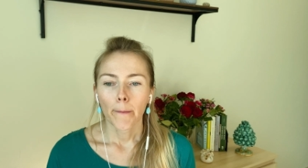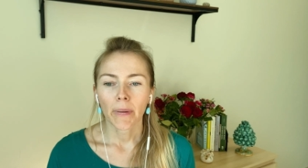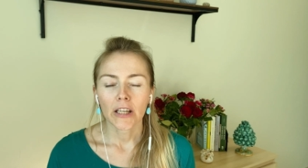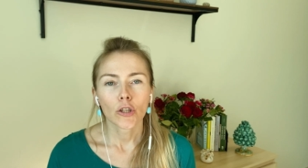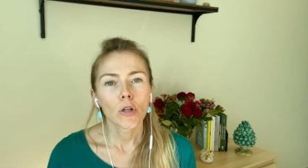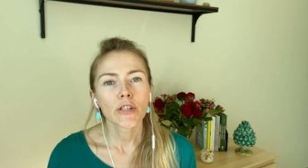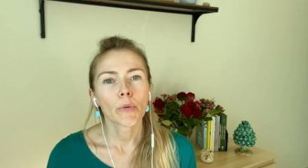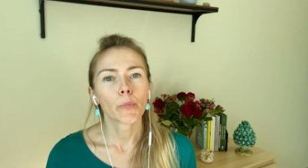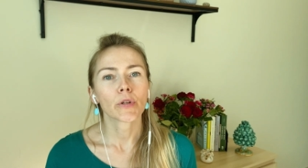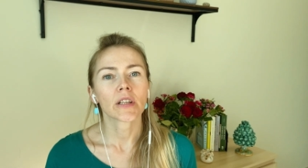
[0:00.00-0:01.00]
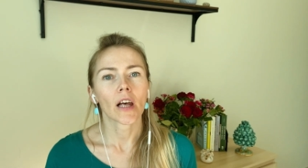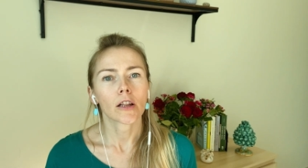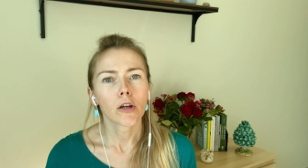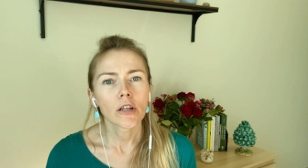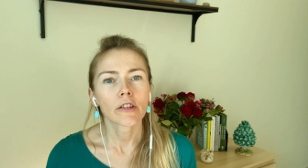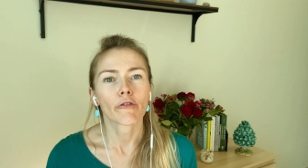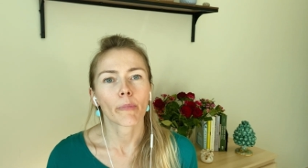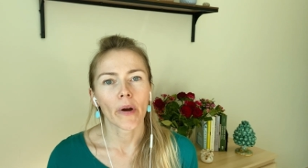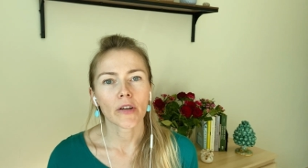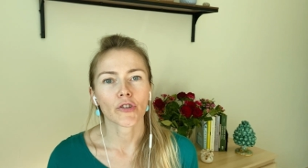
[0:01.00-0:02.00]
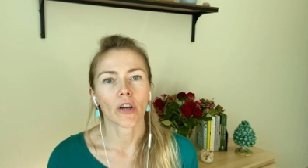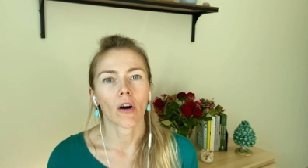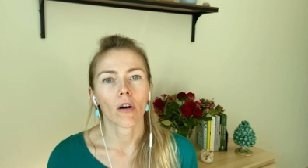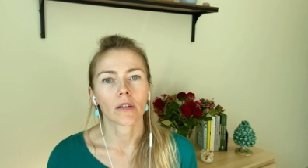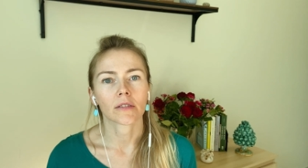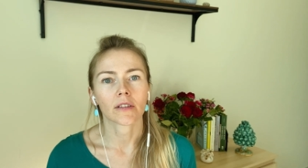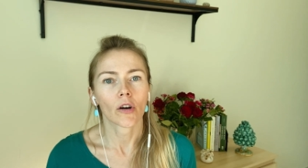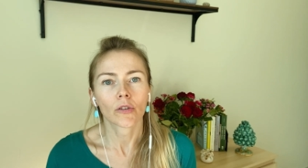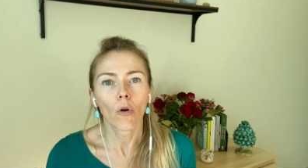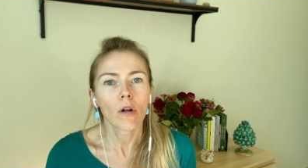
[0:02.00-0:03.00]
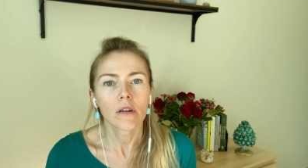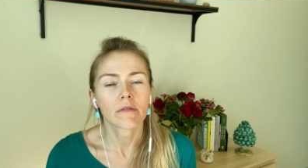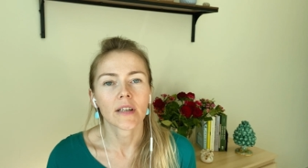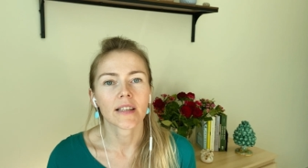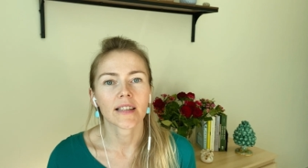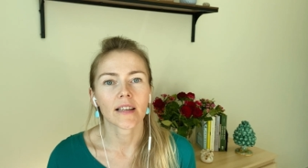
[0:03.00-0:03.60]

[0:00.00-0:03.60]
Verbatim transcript: but it also put a lot of pressure on, on all of us